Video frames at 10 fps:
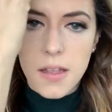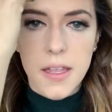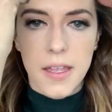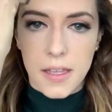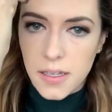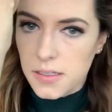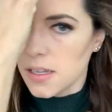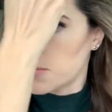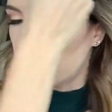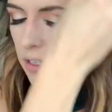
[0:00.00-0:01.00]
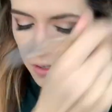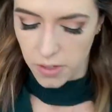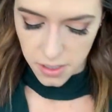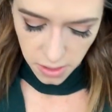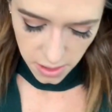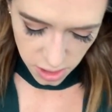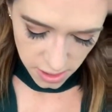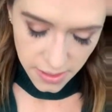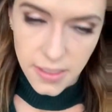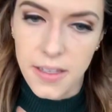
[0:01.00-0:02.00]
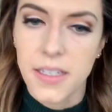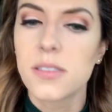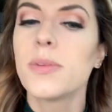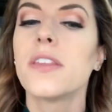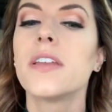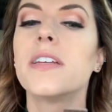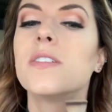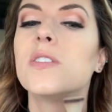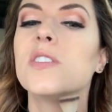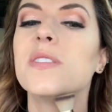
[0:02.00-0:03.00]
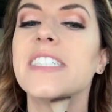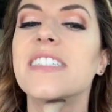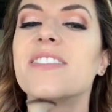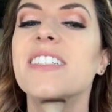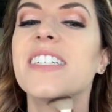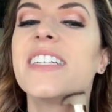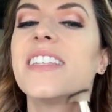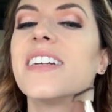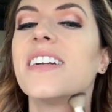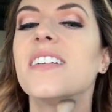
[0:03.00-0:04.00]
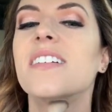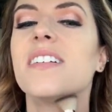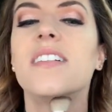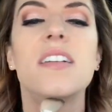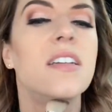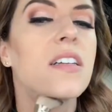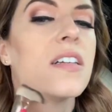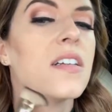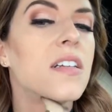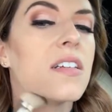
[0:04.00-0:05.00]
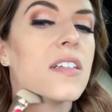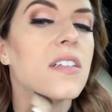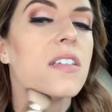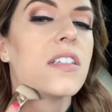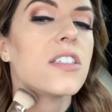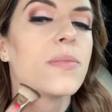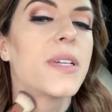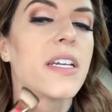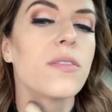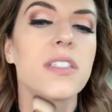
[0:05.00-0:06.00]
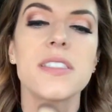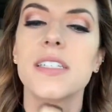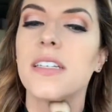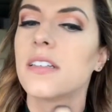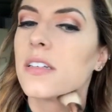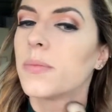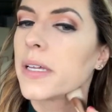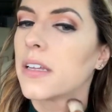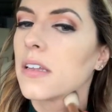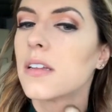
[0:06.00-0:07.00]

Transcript: And I'm going to go under the chin in that spot that I told you about, right there. Just make it recede a little bit.